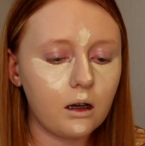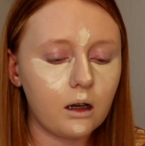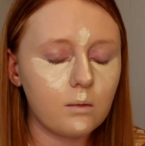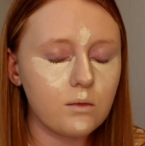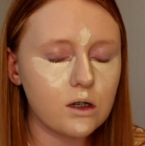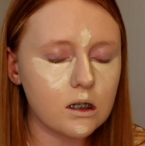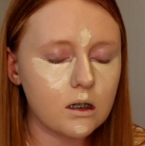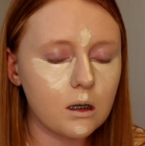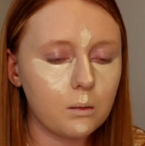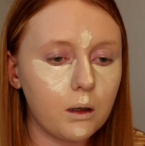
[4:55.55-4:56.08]
and I'm
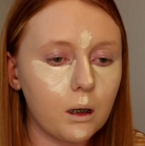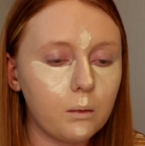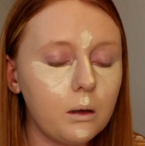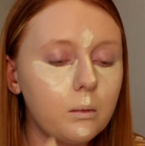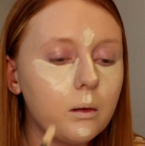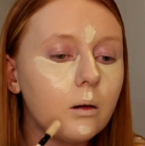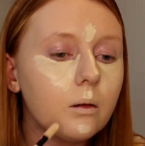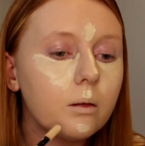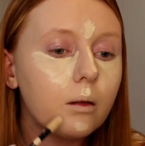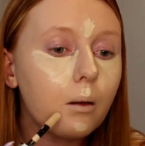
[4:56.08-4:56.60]
just going to put a wee
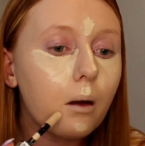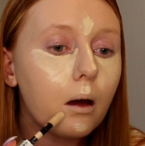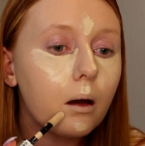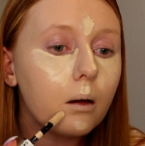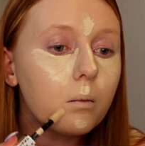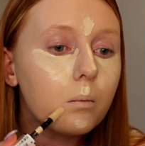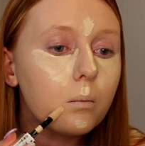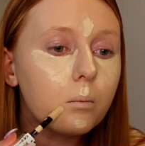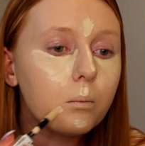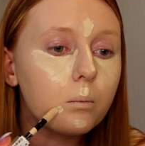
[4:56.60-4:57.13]
bit on
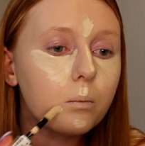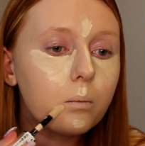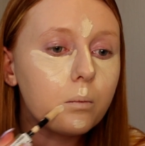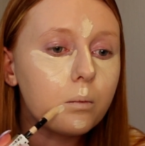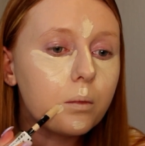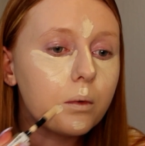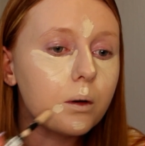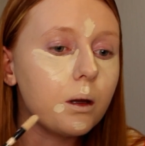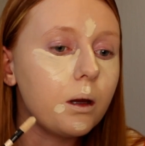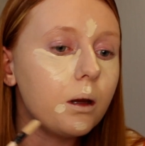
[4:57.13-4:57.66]
that
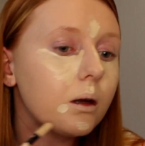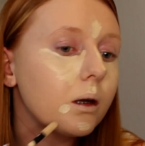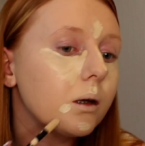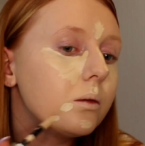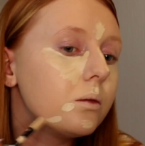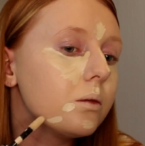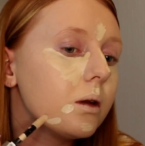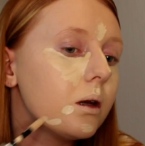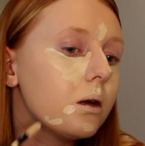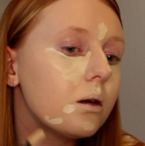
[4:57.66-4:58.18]

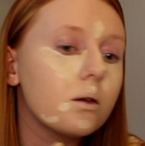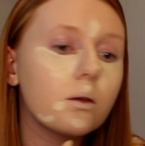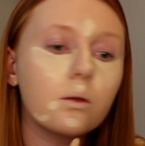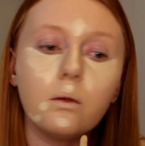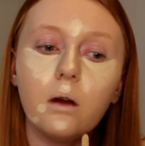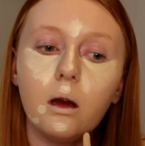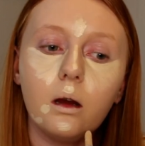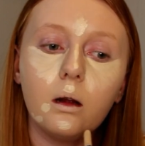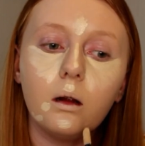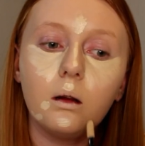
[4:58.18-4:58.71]
breakout there as
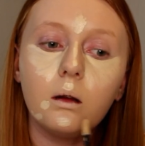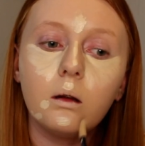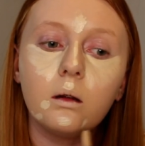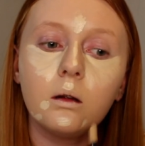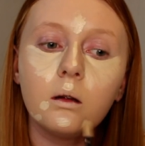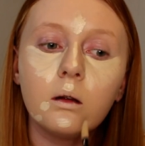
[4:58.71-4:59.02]
well.